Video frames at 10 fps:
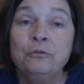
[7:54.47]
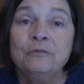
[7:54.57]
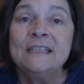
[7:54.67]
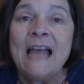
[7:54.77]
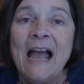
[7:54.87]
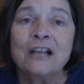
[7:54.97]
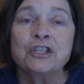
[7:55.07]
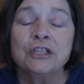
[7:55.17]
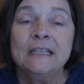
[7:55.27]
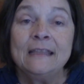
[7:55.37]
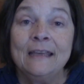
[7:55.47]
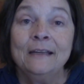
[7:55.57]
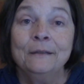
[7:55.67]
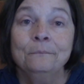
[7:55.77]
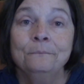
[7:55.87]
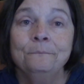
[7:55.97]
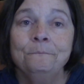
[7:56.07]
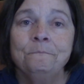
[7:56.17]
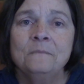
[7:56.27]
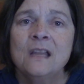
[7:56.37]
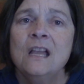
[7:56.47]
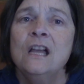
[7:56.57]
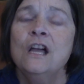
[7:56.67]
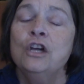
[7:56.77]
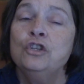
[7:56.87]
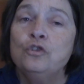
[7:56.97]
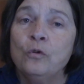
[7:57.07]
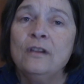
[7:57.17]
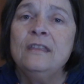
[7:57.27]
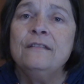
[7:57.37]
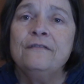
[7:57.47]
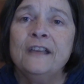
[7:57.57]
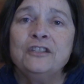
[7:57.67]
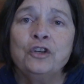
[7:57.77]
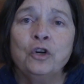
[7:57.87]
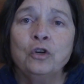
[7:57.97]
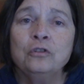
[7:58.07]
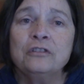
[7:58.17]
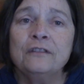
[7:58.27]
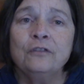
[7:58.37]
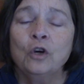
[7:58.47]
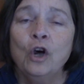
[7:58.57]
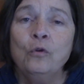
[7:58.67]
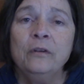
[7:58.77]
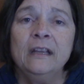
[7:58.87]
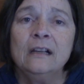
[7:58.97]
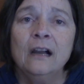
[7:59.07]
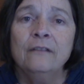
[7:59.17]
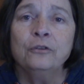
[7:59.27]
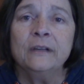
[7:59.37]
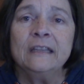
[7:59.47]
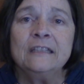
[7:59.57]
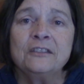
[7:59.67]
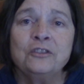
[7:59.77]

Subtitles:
who was actually there. Dorothy faced hurdles of her own in covering this